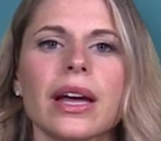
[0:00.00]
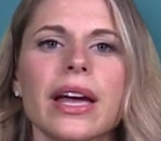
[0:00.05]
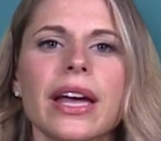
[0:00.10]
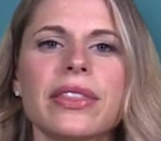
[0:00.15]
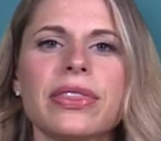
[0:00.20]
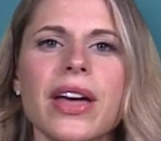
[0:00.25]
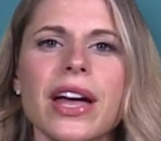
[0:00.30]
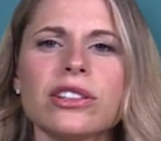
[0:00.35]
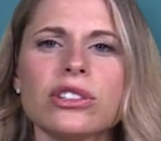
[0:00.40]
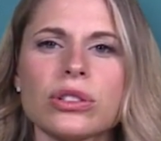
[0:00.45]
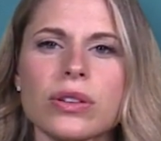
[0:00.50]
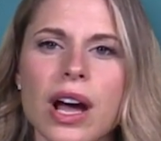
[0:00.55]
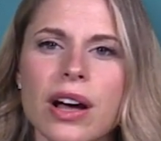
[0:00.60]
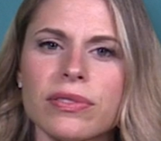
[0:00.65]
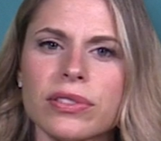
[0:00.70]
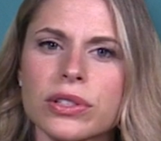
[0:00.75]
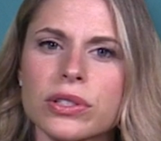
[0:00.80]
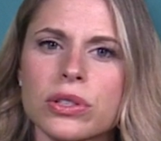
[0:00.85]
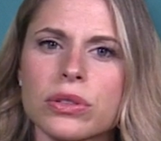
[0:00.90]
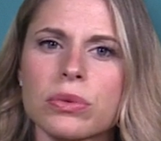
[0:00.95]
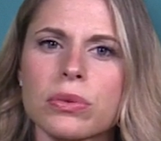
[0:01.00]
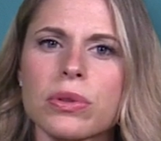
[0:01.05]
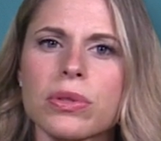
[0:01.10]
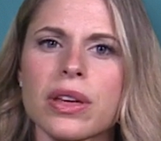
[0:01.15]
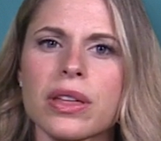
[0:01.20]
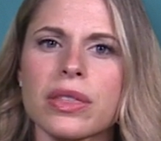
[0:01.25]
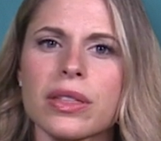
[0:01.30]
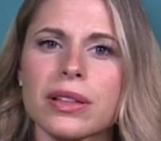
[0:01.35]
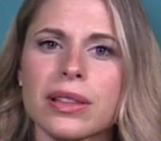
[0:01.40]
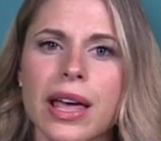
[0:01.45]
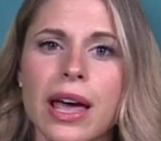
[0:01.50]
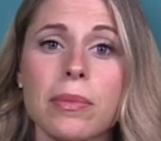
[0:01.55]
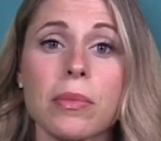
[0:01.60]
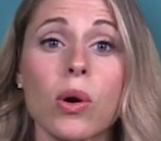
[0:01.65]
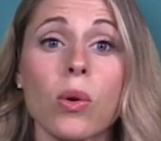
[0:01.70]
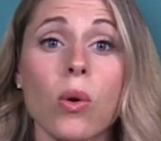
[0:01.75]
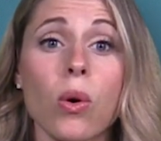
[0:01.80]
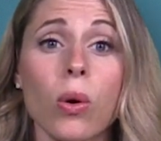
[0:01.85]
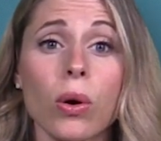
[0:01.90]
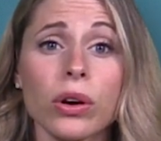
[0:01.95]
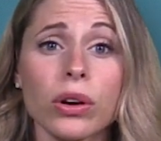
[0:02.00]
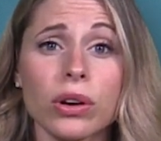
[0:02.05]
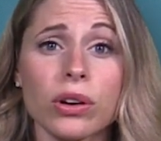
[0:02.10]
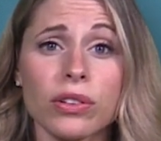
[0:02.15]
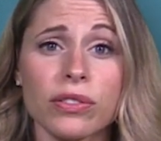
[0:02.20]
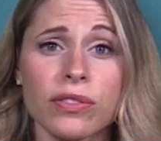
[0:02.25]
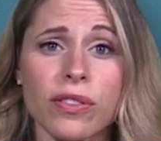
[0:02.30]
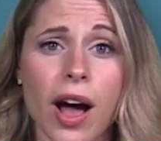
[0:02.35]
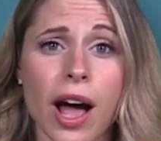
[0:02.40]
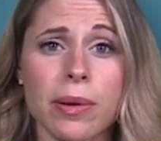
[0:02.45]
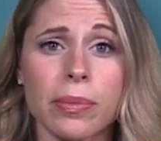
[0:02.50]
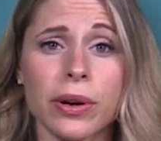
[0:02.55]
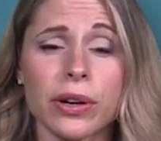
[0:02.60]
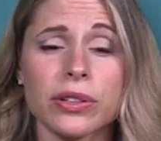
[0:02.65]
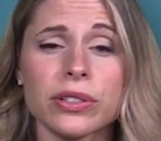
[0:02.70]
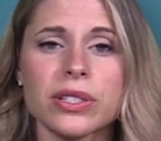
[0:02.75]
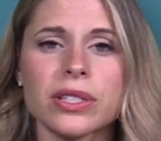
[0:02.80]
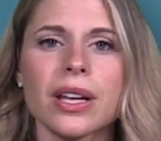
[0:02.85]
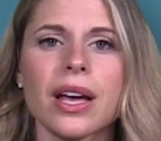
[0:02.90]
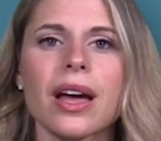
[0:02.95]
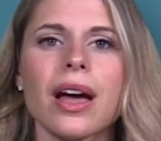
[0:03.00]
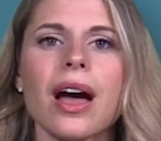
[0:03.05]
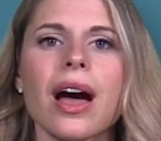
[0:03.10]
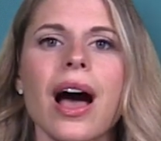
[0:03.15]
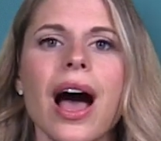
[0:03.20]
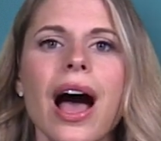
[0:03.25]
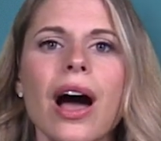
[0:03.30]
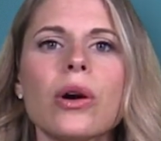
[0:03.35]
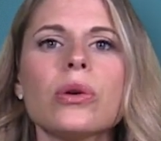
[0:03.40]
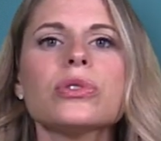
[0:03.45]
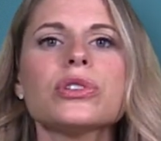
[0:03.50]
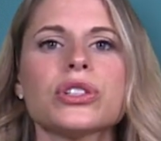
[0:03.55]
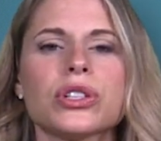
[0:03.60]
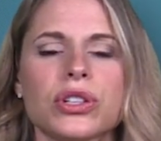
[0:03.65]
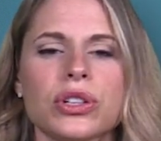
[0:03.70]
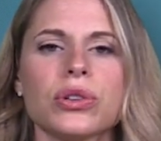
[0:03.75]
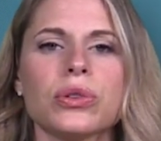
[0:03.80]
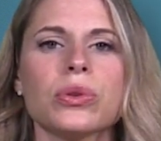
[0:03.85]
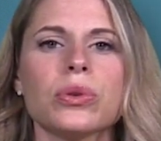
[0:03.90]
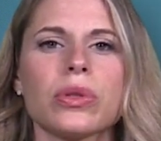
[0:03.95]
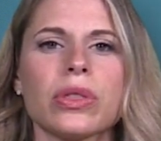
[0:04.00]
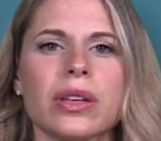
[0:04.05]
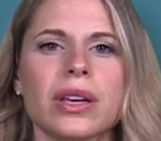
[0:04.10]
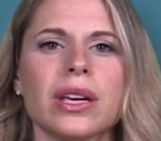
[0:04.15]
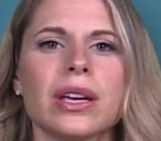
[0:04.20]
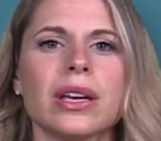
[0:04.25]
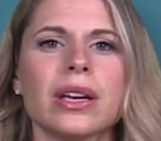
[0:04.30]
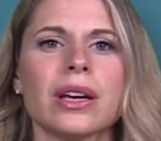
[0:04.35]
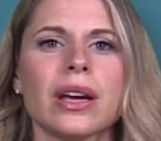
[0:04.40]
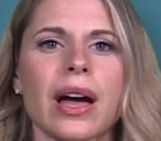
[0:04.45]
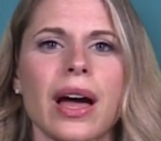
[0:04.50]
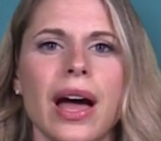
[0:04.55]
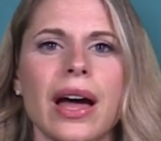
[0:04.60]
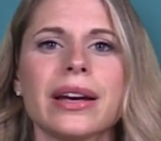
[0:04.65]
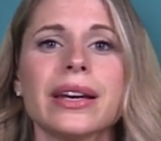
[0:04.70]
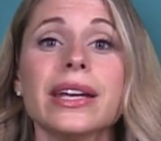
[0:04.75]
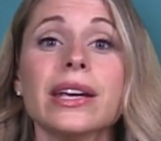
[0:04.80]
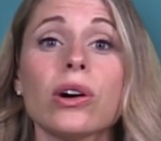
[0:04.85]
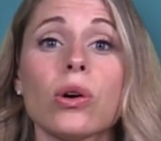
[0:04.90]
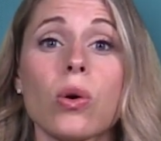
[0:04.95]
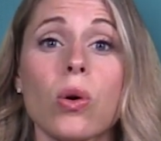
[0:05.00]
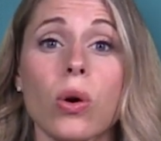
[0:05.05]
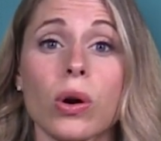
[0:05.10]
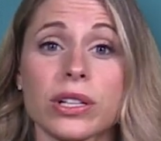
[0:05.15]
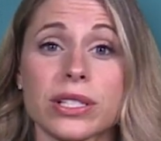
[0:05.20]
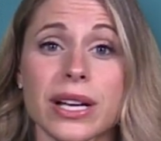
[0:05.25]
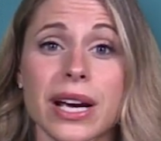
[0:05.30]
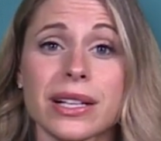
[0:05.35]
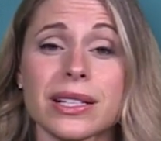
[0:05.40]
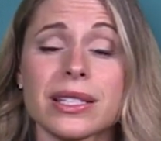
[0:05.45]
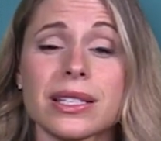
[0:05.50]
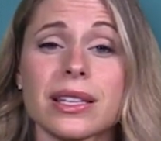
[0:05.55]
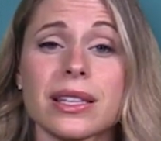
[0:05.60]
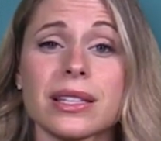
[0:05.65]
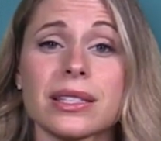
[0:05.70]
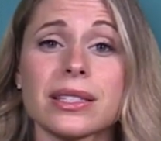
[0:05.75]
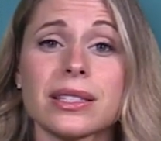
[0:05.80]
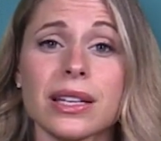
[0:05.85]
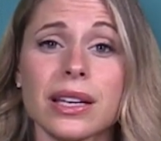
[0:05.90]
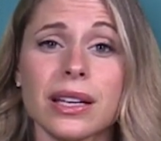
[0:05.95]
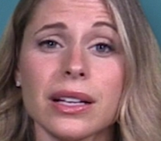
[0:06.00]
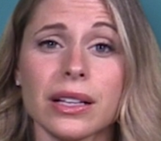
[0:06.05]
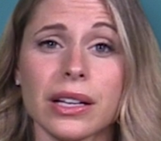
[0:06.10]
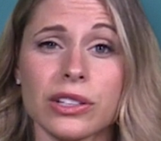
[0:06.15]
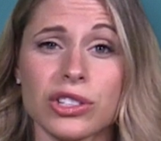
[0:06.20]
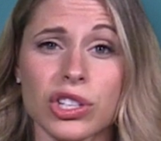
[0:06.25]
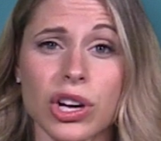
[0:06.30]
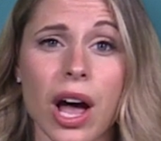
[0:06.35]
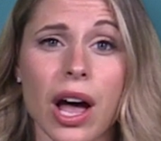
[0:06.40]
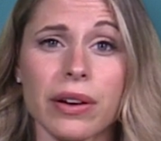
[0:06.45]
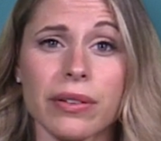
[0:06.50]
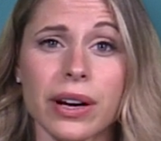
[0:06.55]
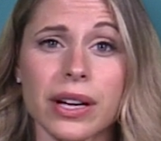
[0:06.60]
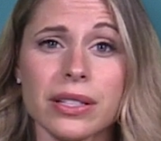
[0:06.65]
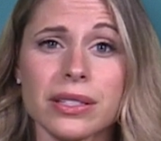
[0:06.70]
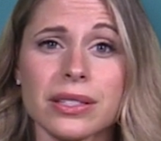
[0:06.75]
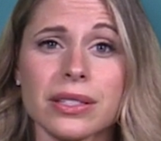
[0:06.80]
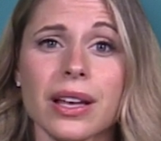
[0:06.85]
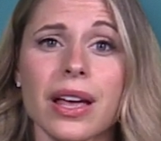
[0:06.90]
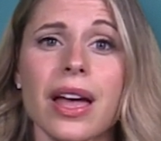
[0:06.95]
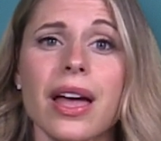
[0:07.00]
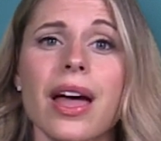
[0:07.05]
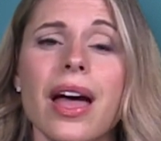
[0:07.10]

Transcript: It then travels through the thalamocortical fibers out to the neocortex, to the cingulate gyrus,